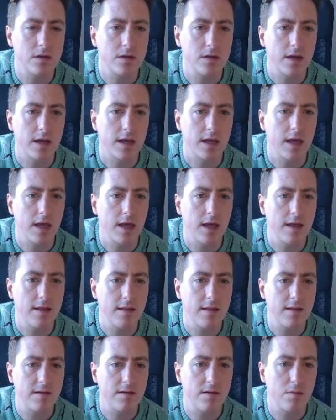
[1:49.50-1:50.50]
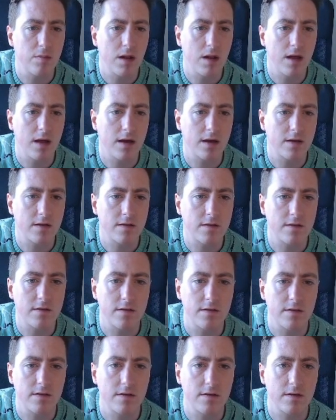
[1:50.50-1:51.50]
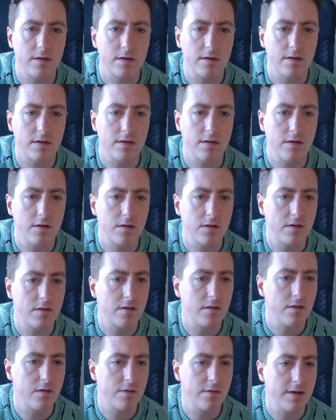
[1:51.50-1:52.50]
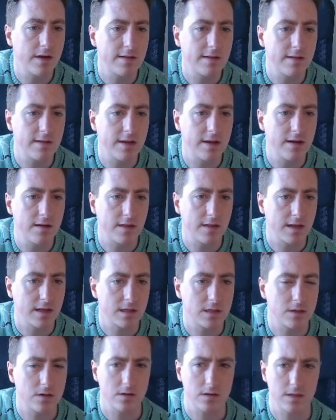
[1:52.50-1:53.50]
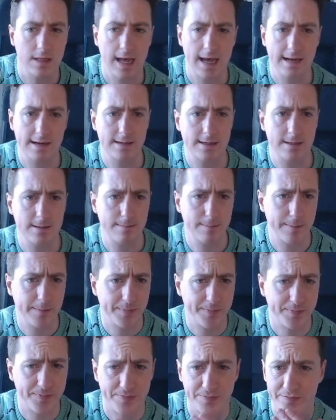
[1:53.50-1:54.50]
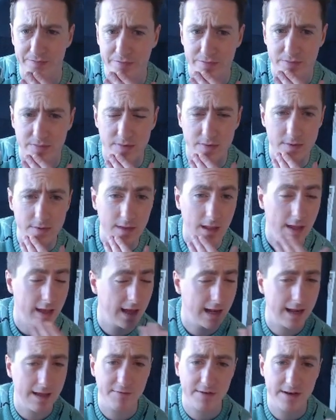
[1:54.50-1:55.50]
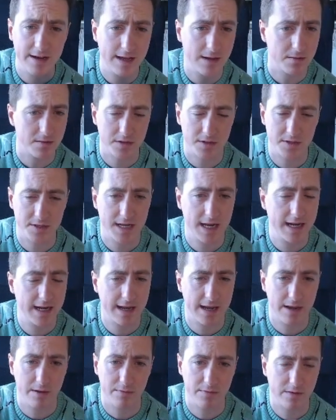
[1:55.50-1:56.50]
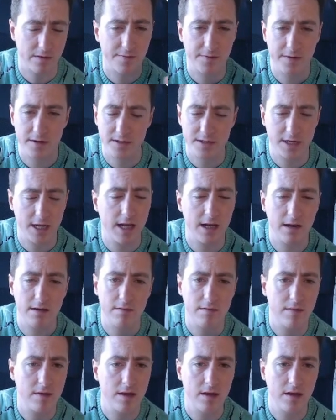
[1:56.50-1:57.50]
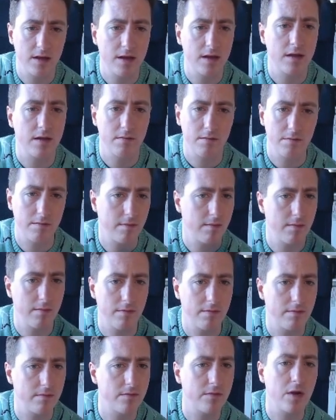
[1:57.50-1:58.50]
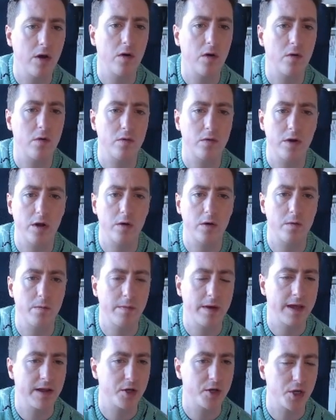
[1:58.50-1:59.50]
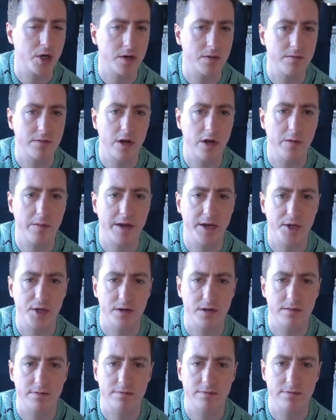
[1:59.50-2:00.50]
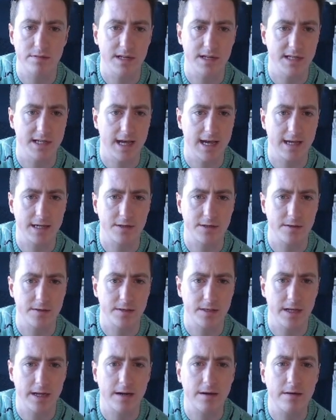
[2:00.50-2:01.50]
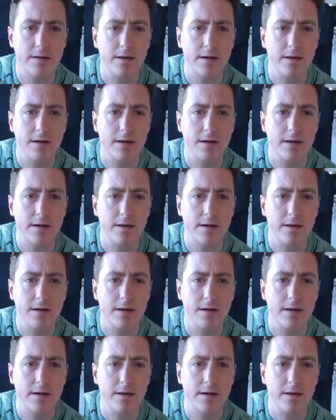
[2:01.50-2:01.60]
Again, this is blocked. Nothing too fancy here. I think it's just that. 11 down to 10 down. So the first 10, no major disasters there.